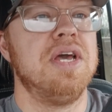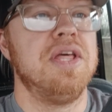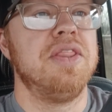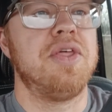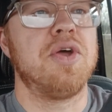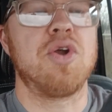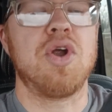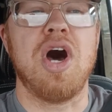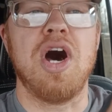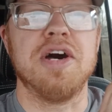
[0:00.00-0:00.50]

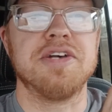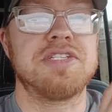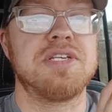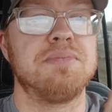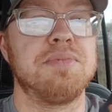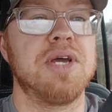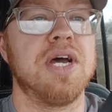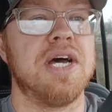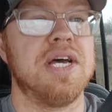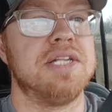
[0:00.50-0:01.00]
They're
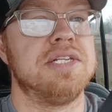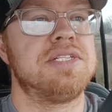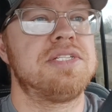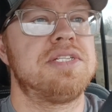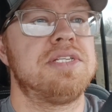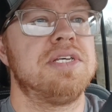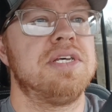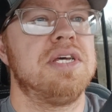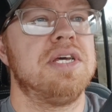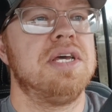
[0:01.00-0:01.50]
awesome
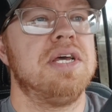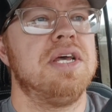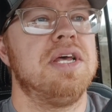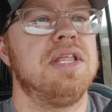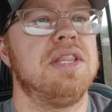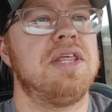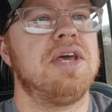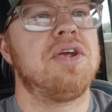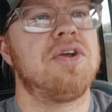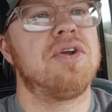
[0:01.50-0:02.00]
guns.
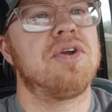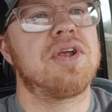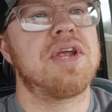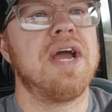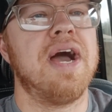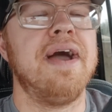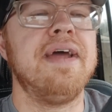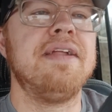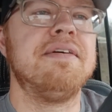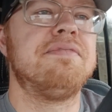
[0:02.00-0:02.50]
They're
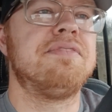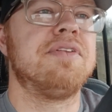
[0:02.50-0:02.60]
kind of